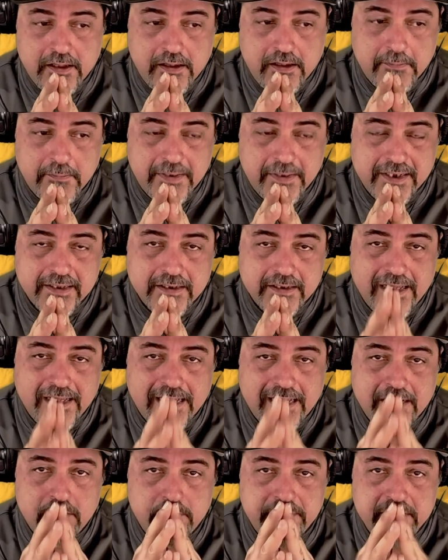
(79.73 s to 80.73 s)
but
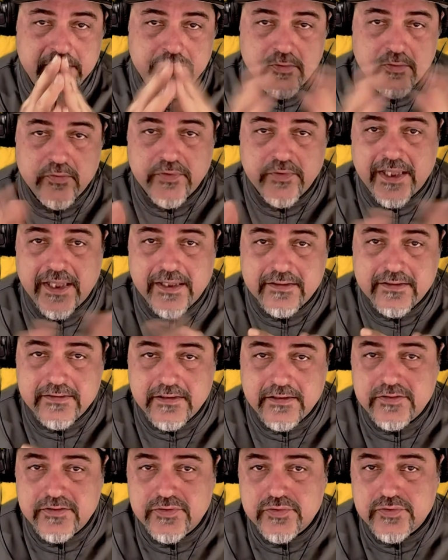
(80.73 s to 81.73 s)
how people
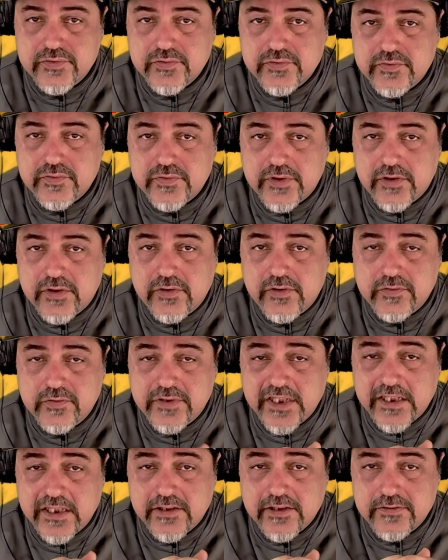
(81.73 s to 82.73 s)
reacted to the whole
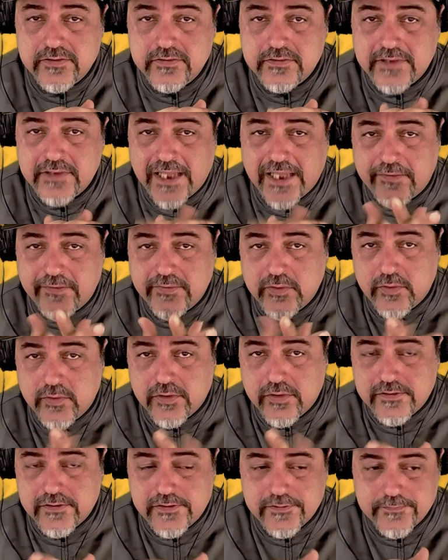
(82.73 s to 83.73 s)
deal
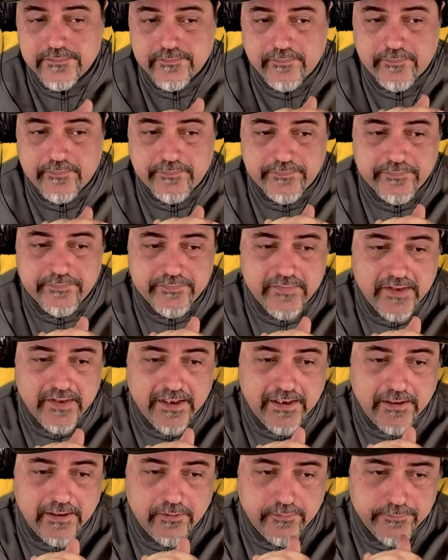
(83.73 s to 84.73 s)
afterwards.
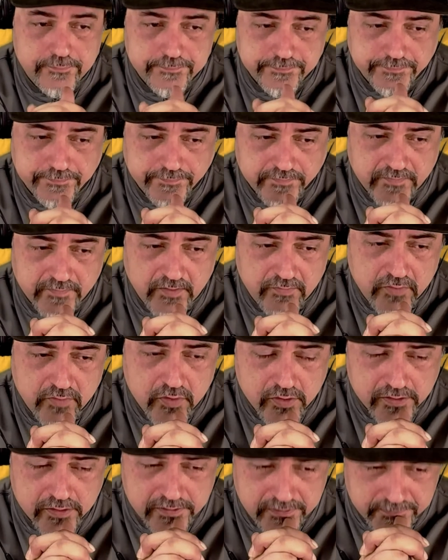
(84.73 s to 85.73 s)
Now, of
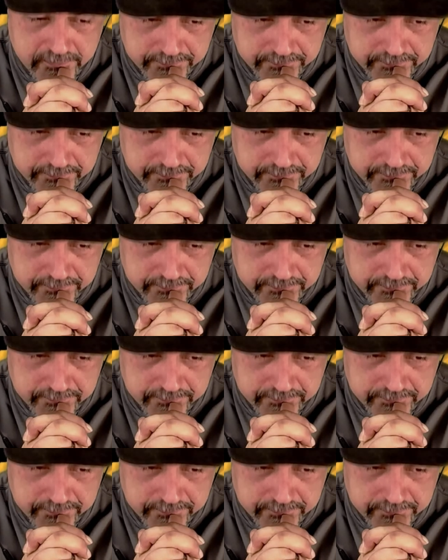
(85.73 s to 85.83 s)
course,